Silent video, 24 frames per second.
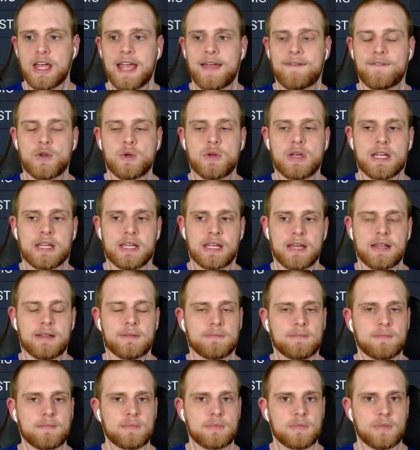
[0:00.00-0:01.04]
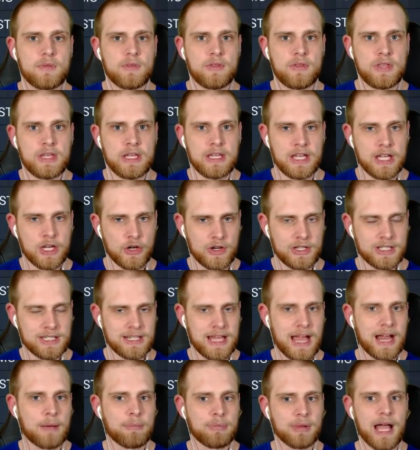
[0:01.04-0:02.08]
If you can get the increased
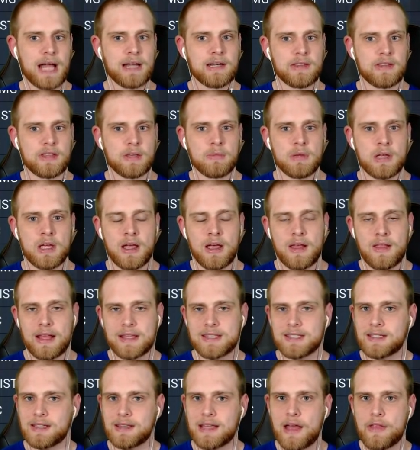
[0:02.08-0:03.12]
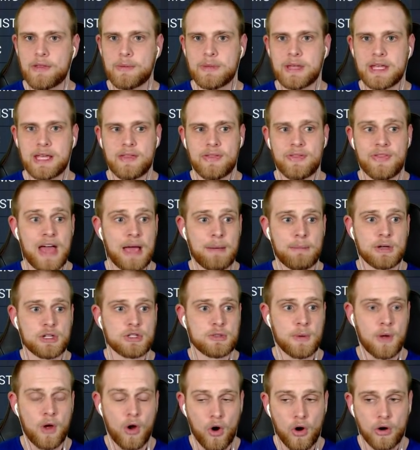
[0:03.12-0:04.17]
attack applied to them, that's going to allow them to hit that
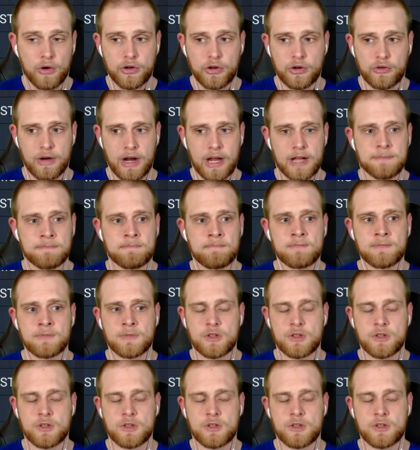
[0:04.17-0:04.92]
much harder, right?